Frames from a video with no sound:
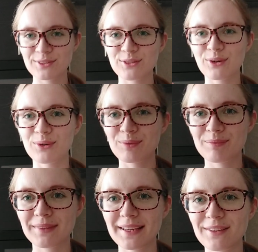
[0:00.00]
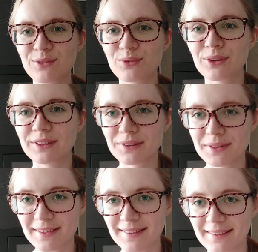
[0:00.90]
So as for
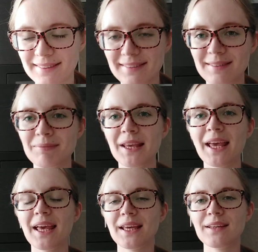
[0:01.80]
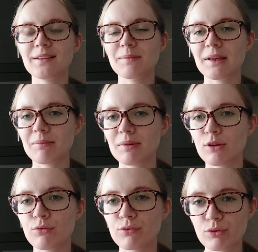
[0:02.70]
ingredients, it may
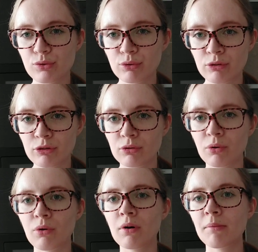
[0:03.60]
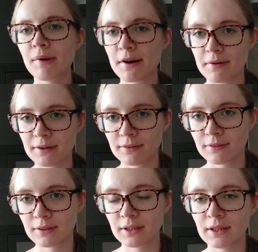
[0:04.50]
be fruits or
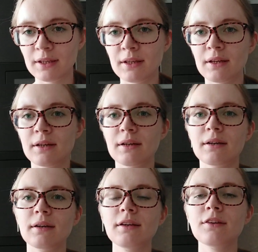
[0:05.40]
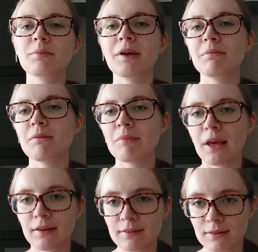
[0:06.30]
berries. It may be
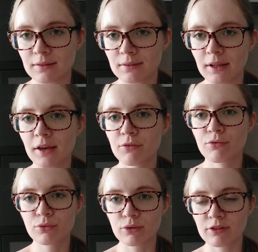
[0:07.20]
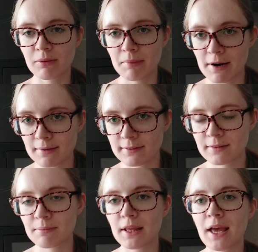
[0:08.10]
mixed, like fruits and
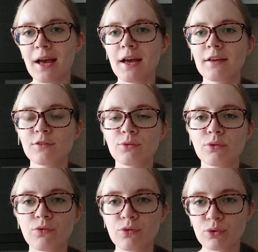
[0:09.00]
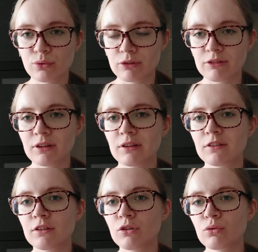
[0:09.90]
berries. As for fruits,
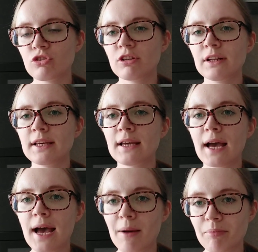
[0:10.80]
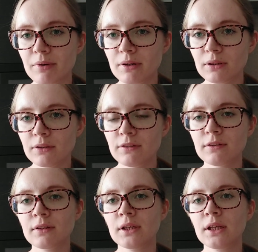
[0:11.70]
it's usually
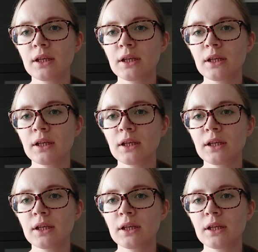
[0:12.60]
apples,